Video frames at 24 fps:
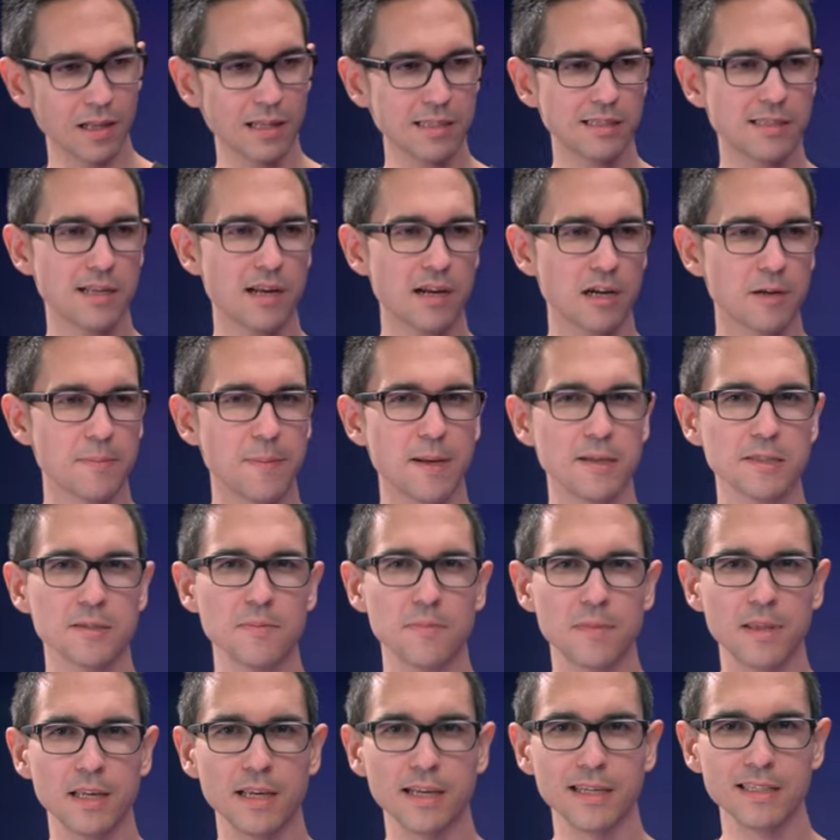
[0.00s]
Let's talk about
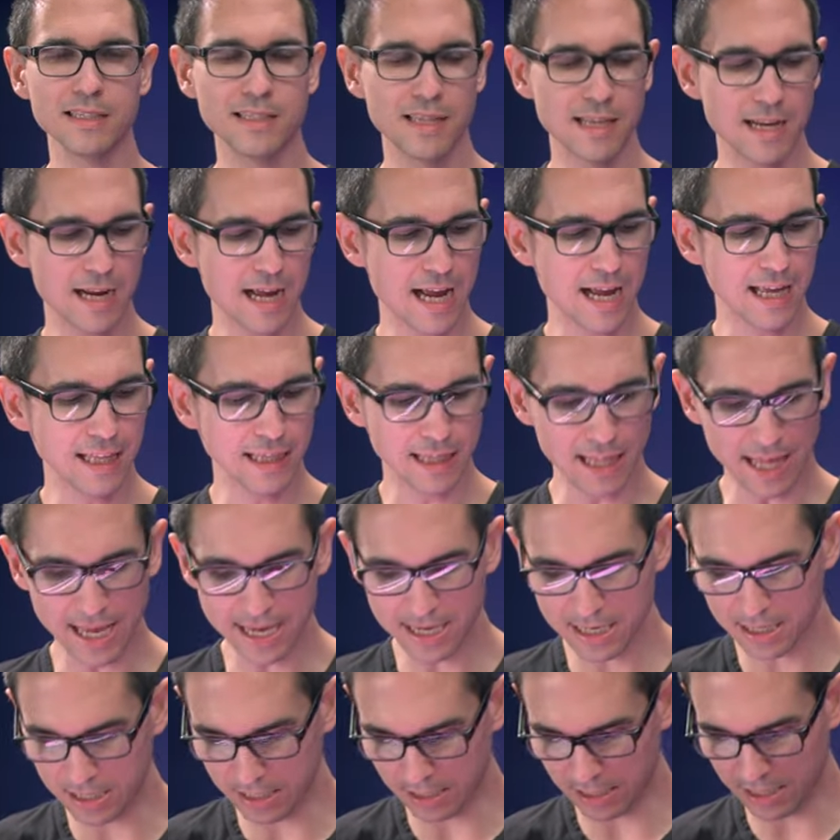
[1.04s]
some things that I
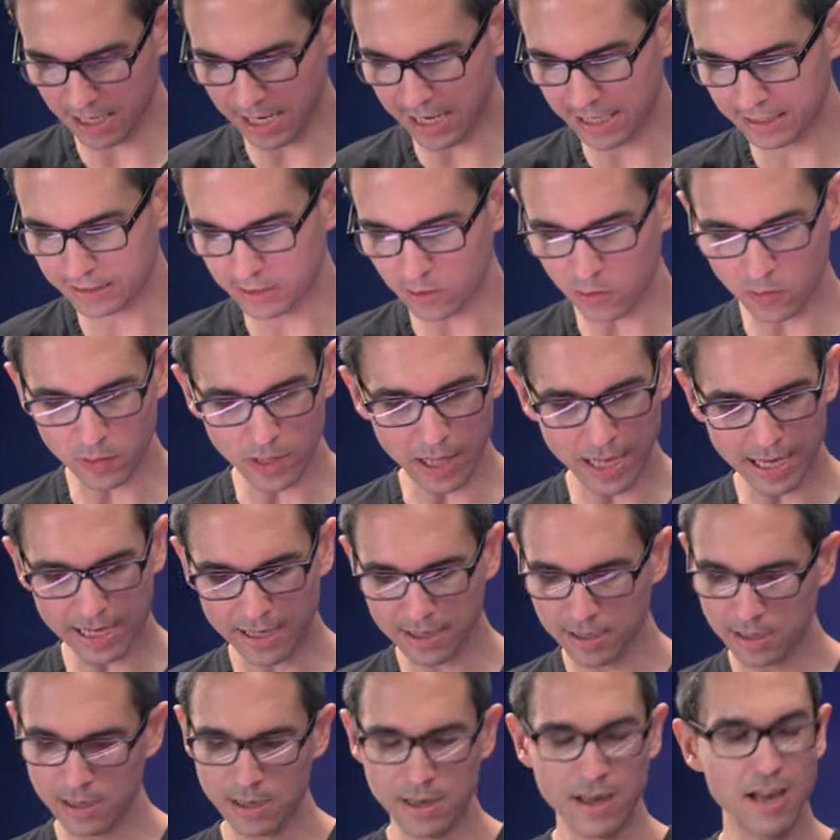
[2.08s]
like and don't
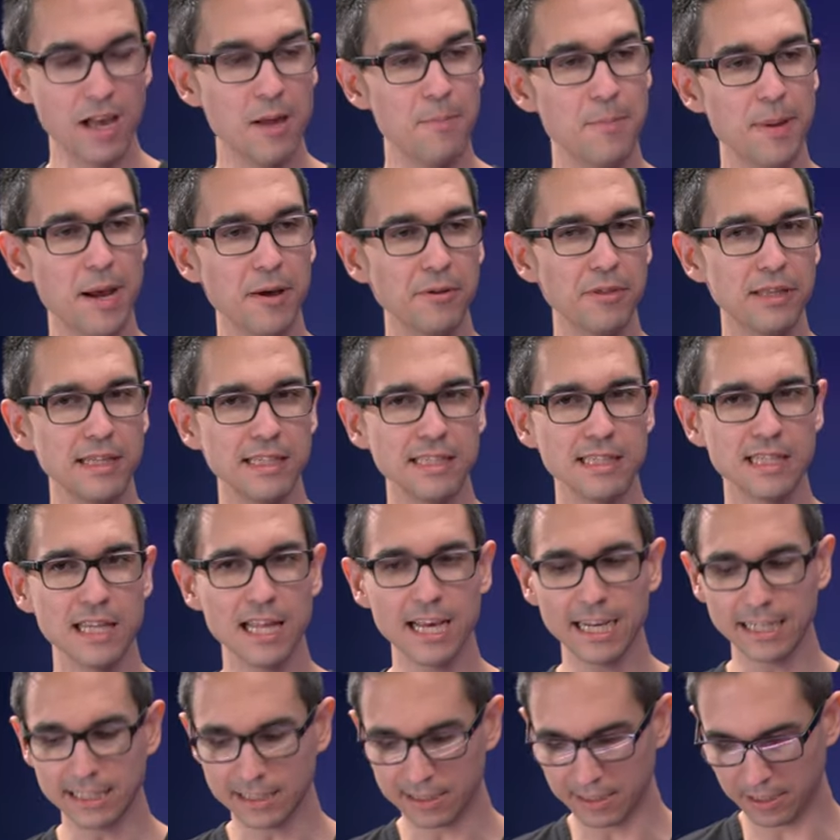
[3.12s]
like about this
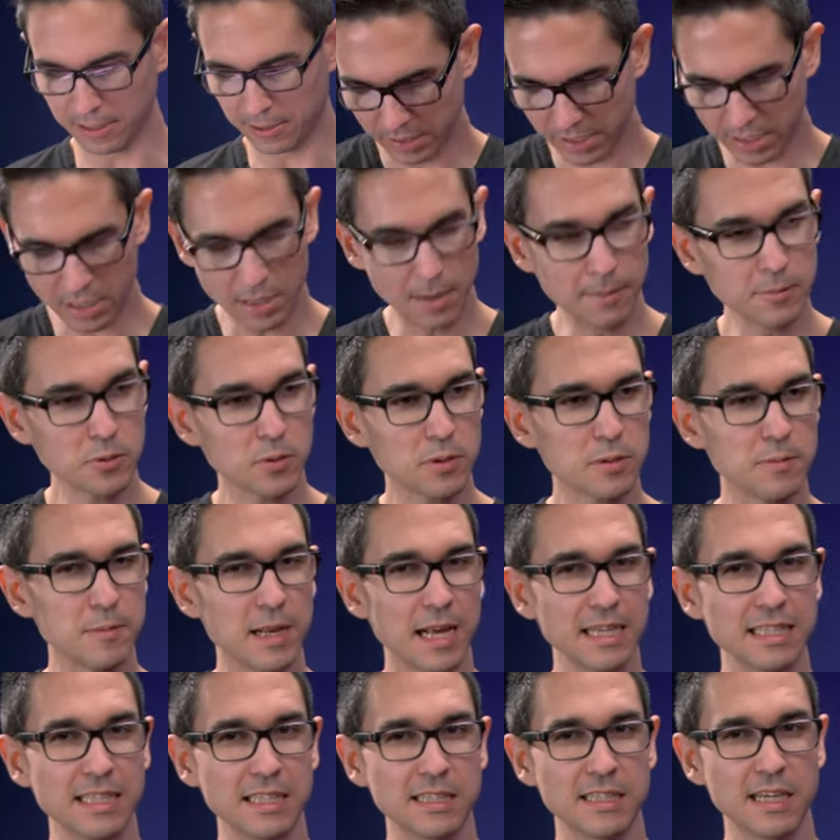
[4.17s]
light. It comes with some
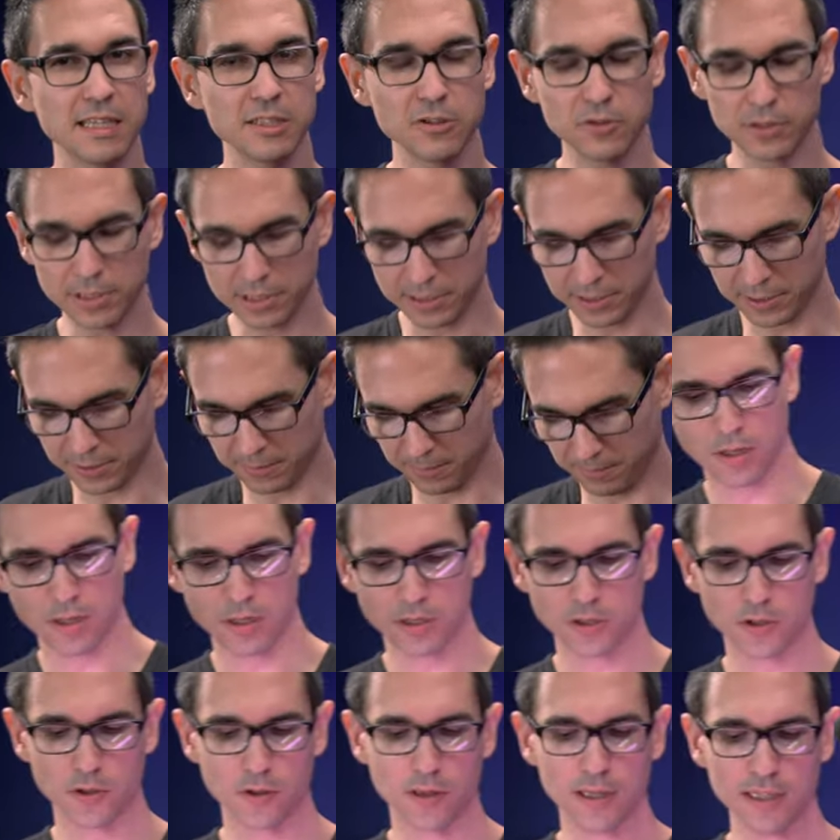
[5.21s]
nice accessories.
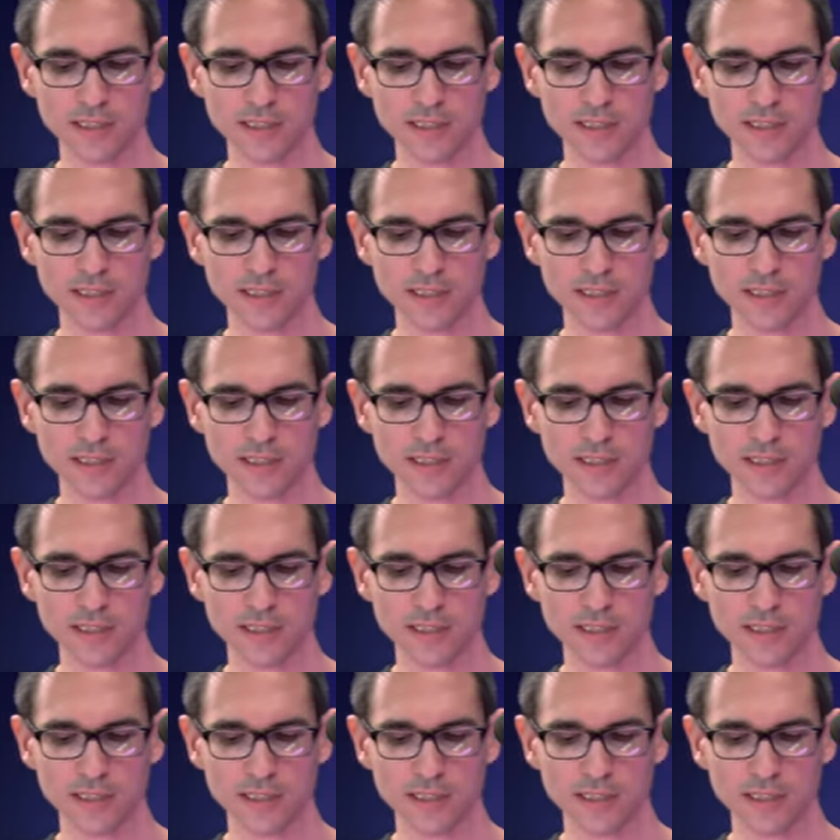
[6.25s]
So